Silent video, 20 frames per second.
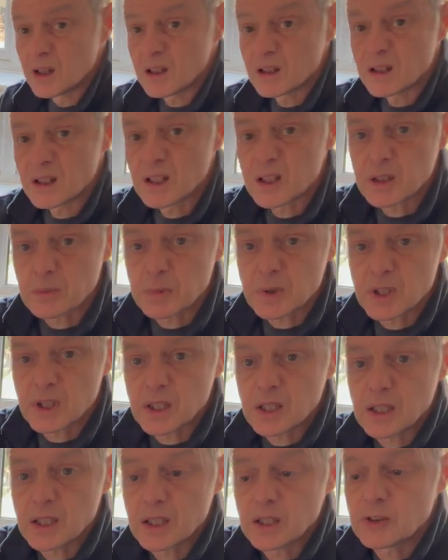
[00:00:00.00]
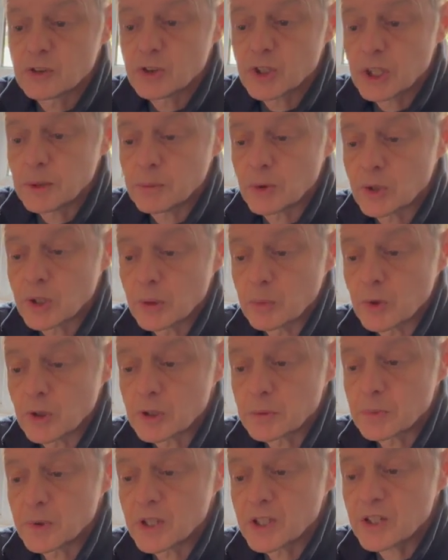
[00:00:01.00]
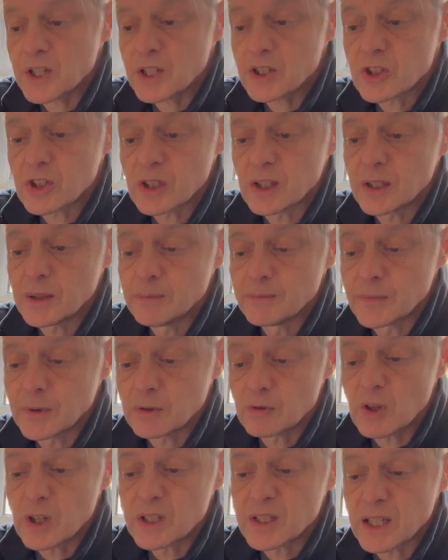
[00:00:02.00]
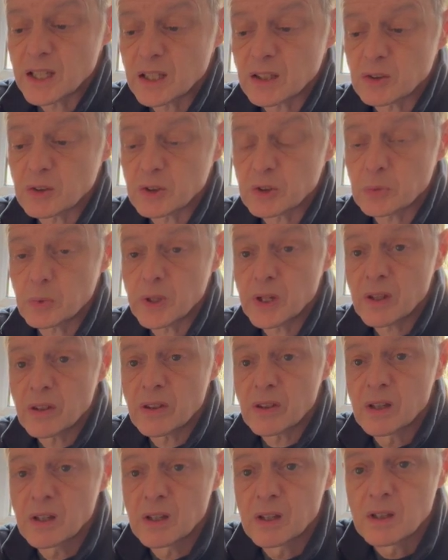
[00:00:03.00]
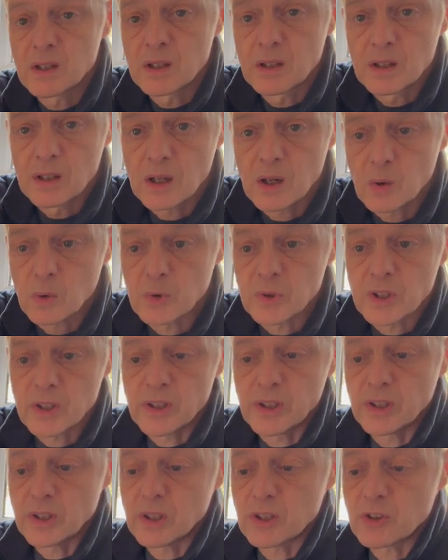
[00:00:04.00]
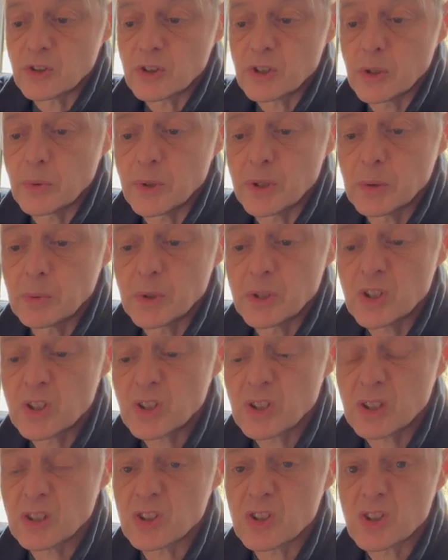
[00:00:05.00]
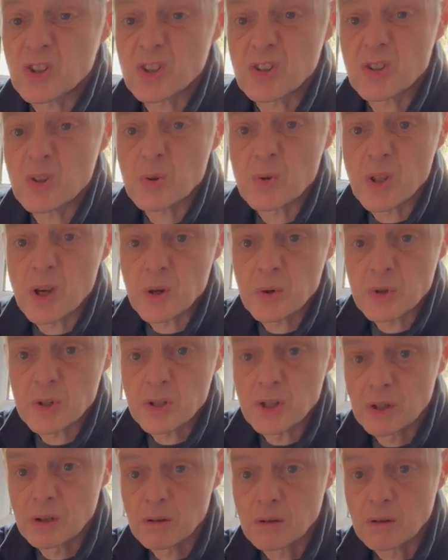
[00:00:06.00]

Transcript: These are particularly cheap looking ones, but essentially right angles with holes in that you can screw in, and we're just going to screw those